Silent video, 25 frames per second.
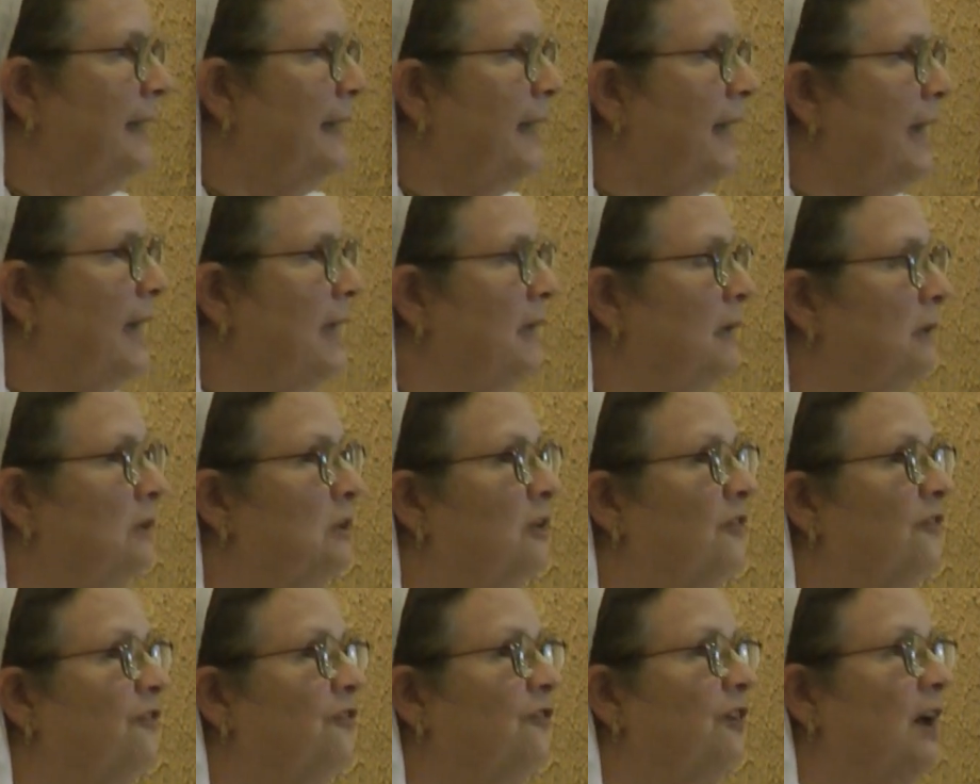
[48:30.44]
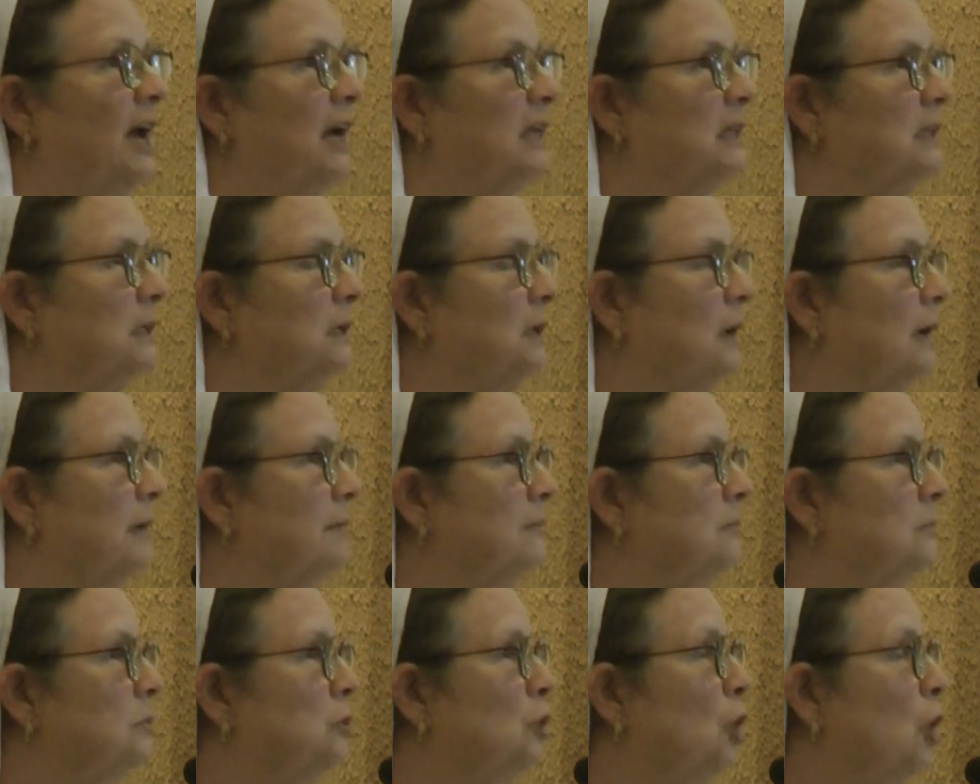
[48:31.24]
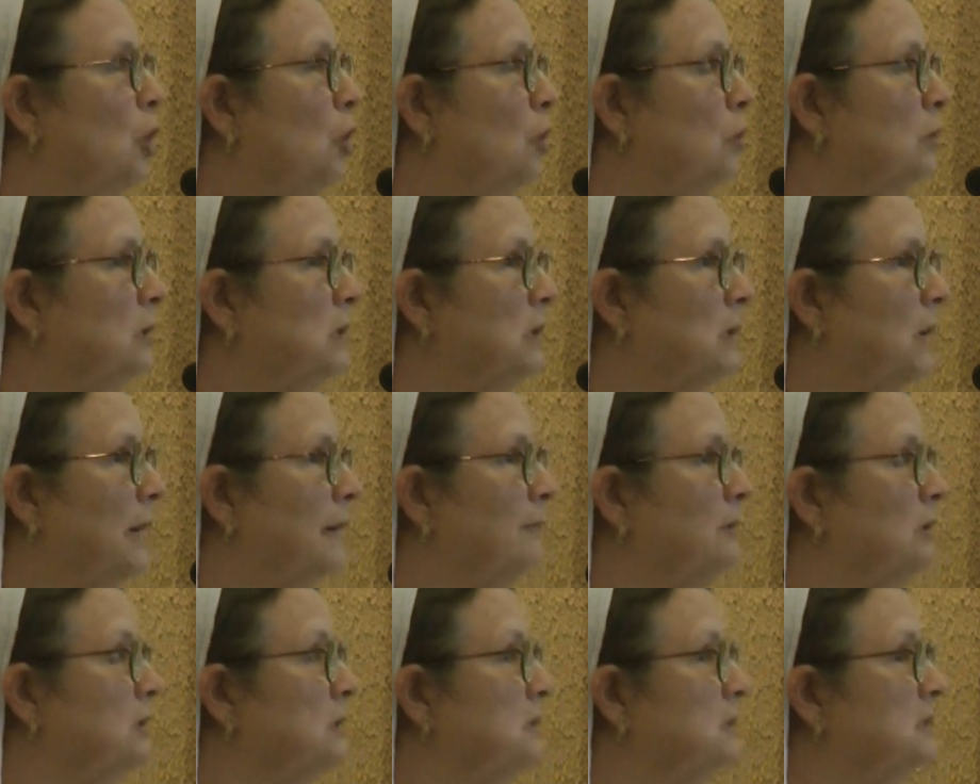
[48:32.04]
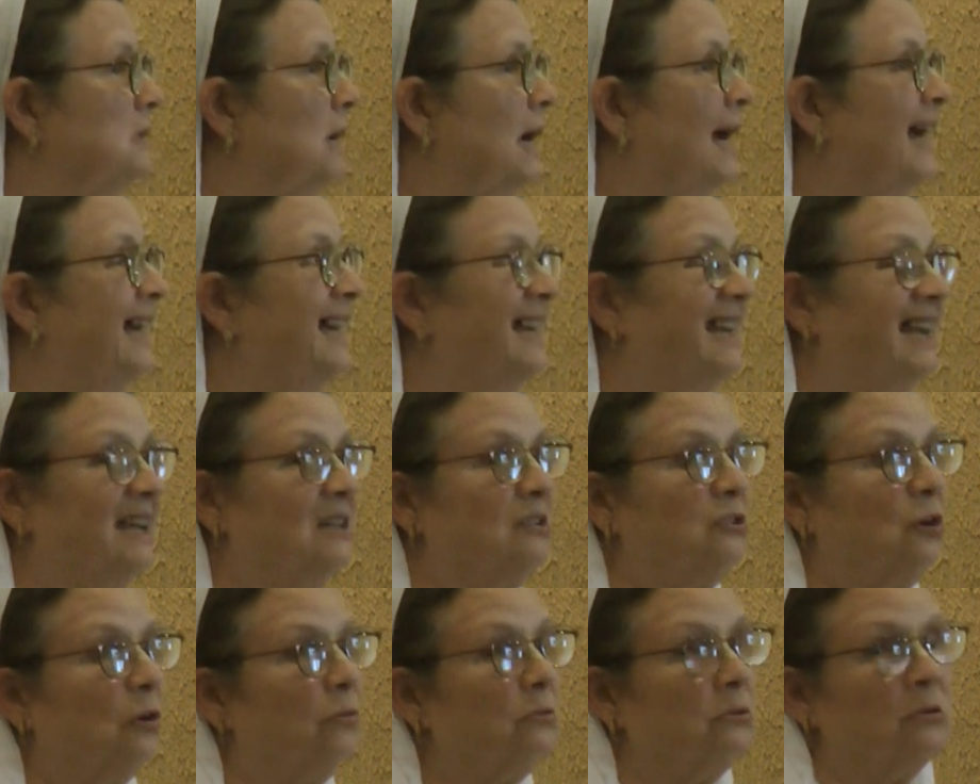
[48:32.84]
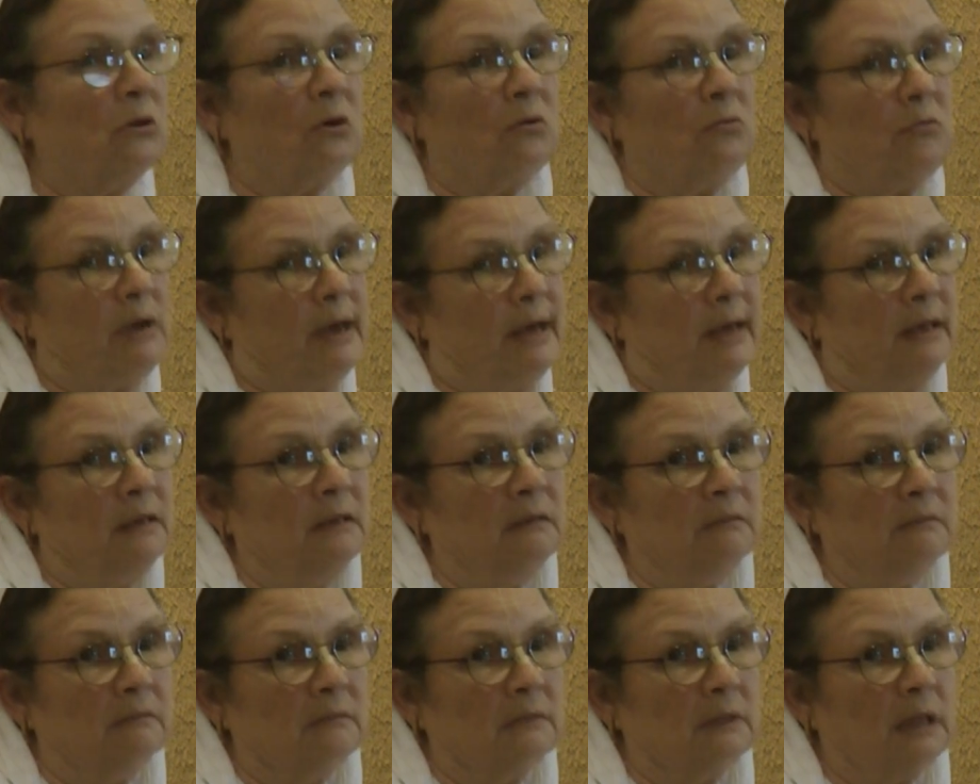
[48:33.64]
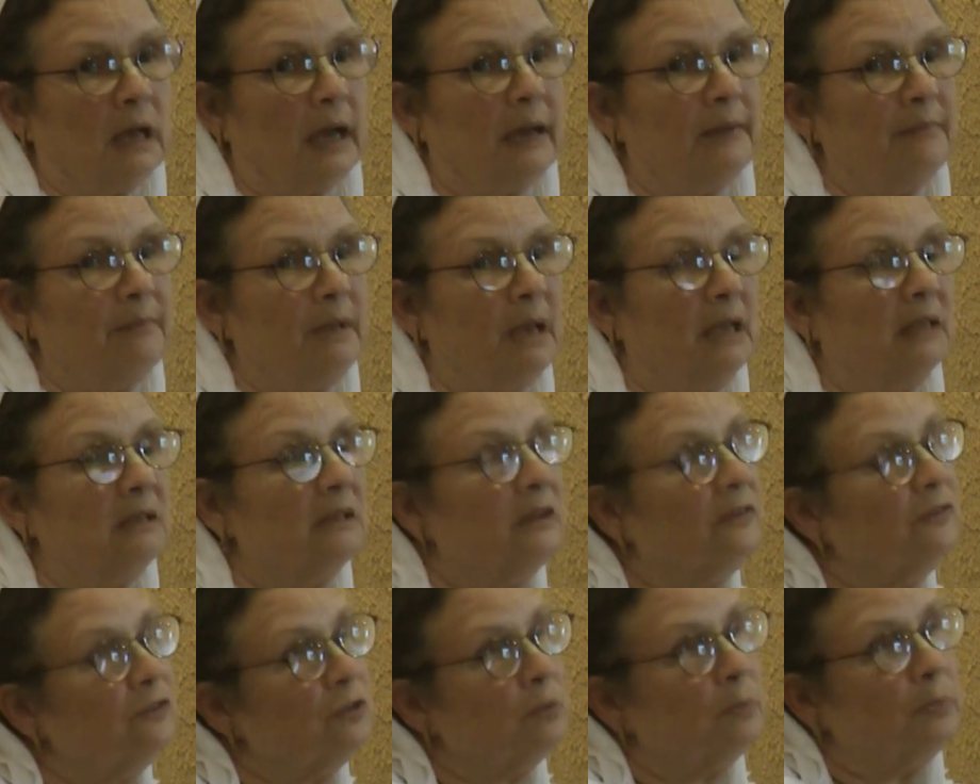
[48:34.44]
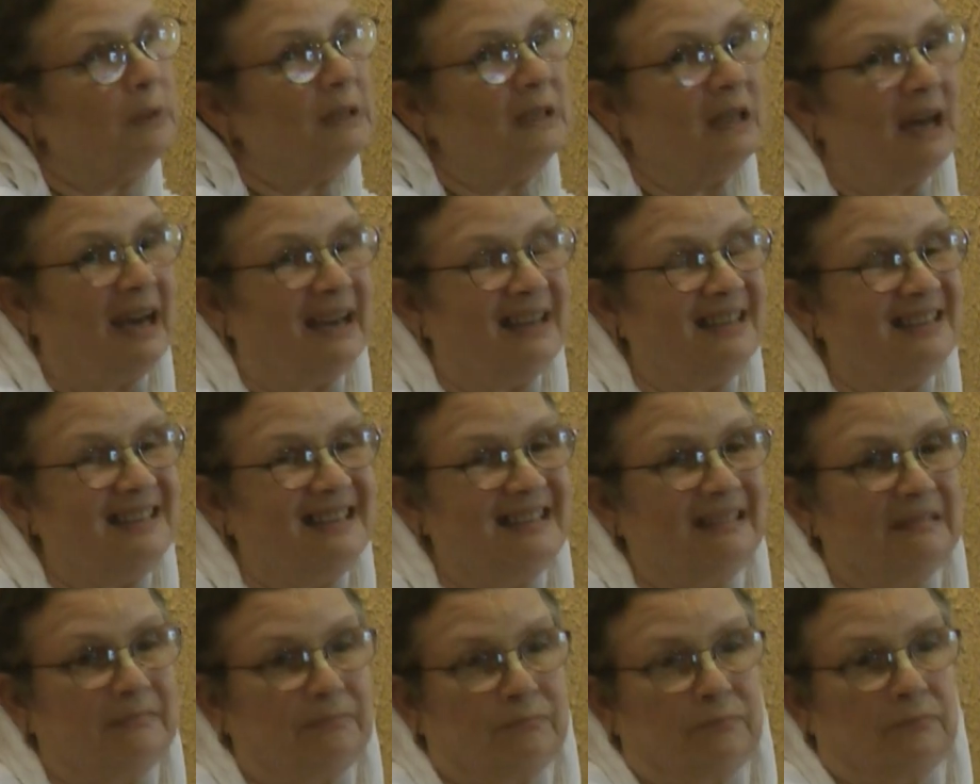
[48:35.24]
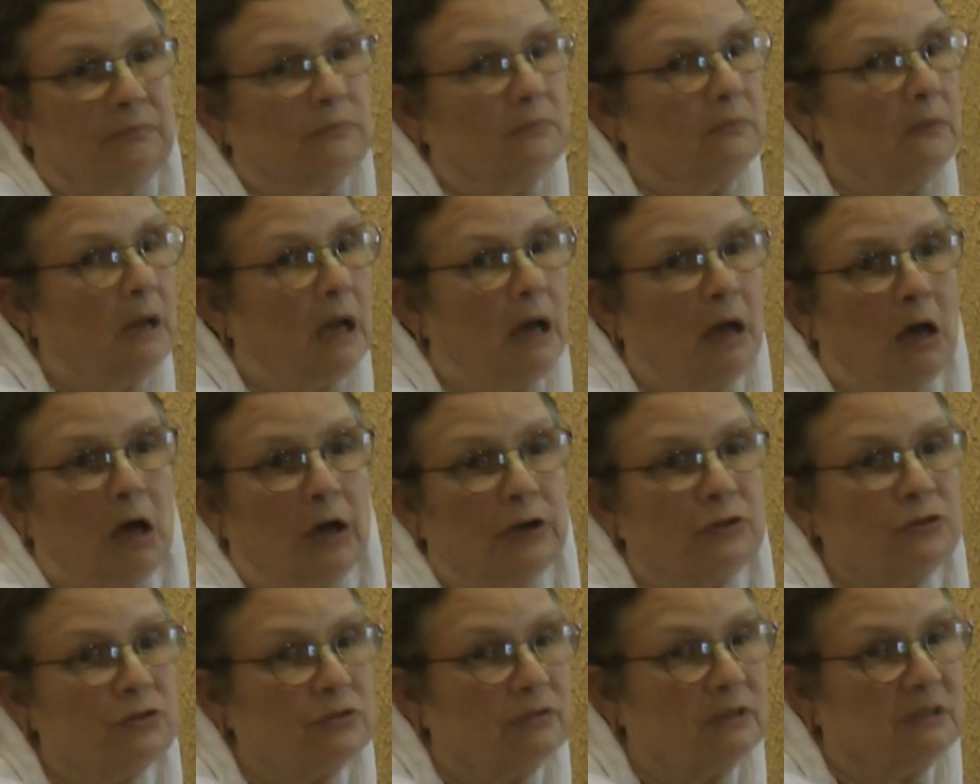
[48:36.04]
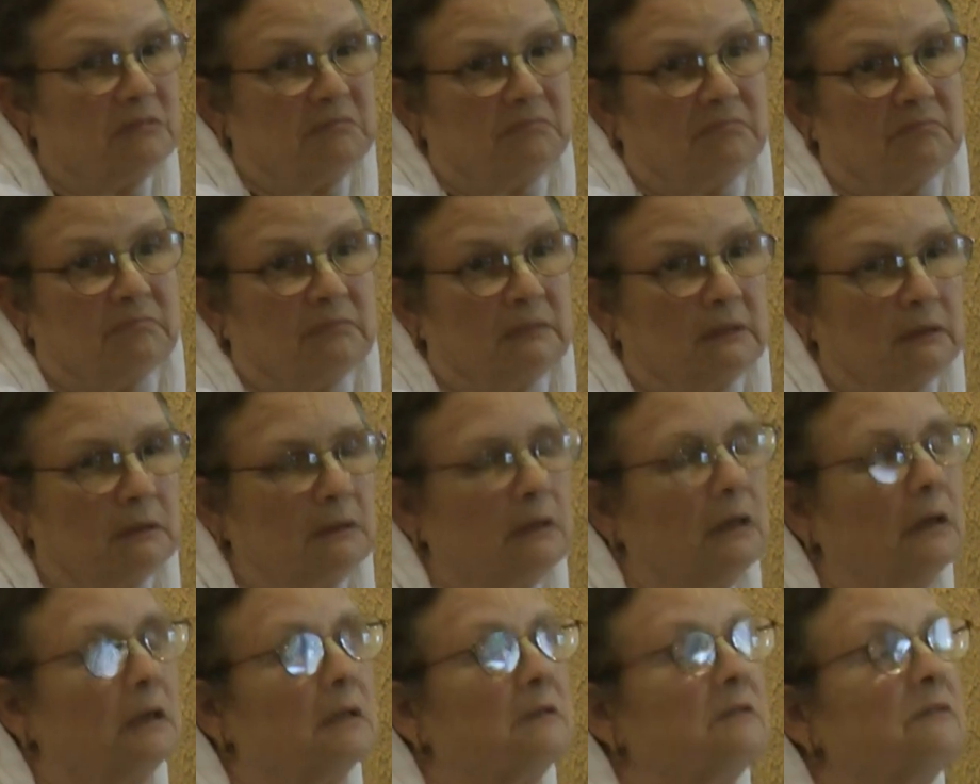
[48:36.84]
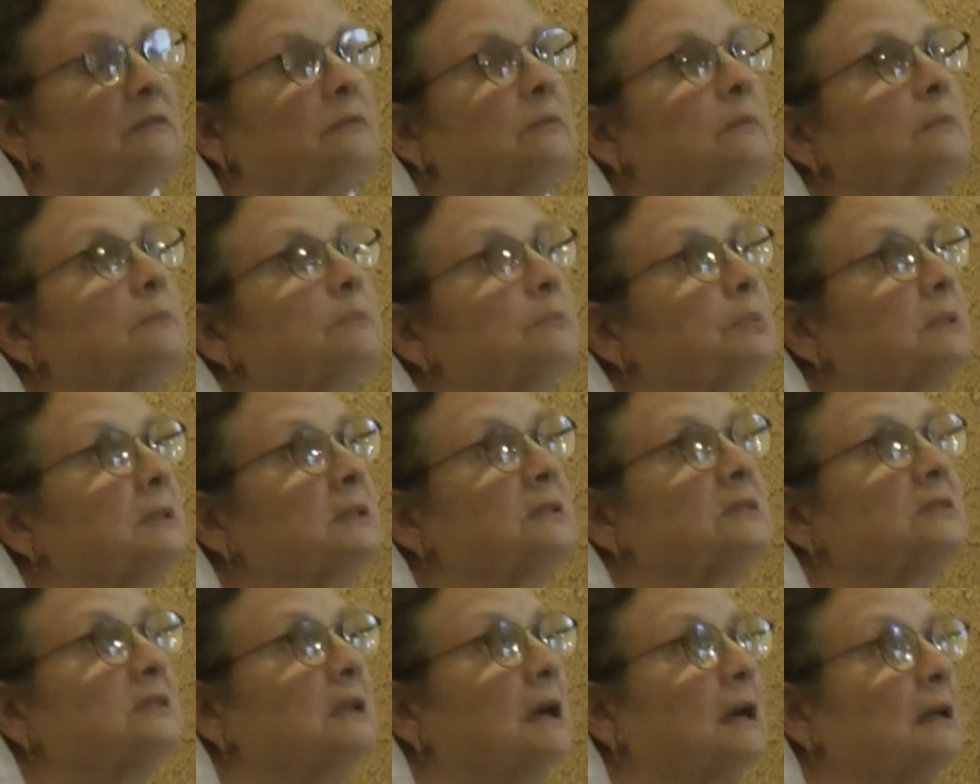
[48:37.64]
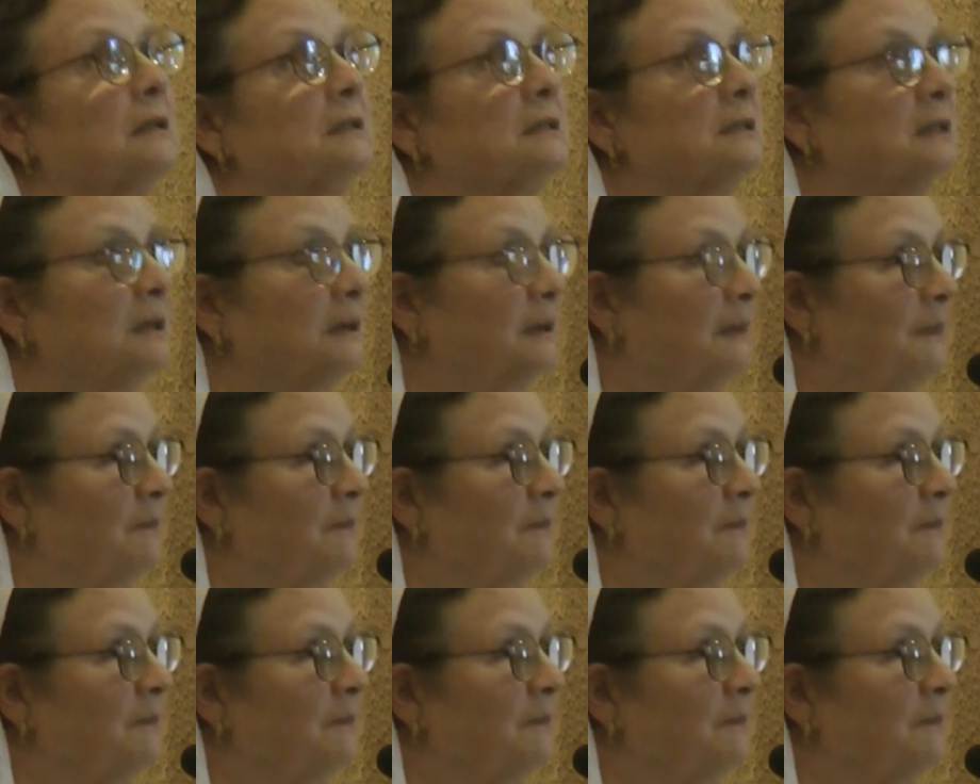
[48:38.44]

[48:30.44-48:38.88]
And the fact that I know that I'm going to die, and I don't know when, I may live to be 90, 100, God, please not.